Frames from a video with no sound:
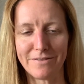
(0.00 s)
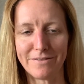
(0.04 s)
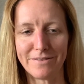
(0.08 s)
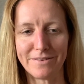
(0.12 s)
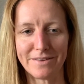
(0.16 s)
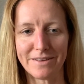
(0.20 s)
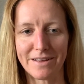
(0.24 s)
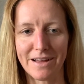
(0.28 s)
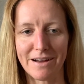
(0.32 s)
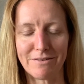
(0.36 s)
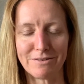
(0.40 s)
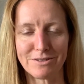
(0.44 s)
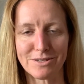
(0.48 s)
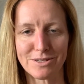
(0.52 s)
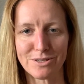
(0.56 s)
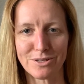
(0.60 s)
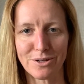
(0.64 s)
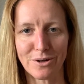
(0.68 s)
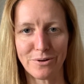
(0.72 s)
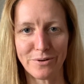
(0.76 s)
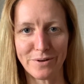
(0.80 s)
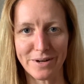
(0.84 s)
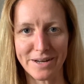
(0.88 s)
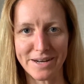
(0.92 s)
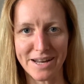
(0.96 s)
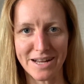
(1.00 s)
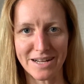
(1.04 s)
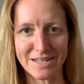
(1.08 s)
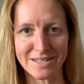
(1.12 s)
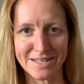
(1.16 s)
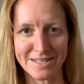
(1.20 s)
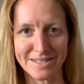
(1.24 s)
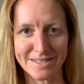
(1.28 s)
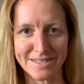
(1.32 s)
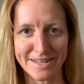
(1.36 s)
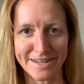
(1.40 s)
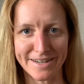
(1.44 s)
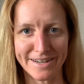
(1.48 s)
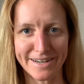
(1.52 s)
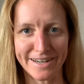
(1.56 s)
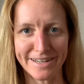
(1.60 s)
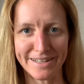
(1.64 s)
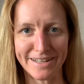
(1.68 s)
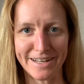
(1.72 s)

that was so unnecessary.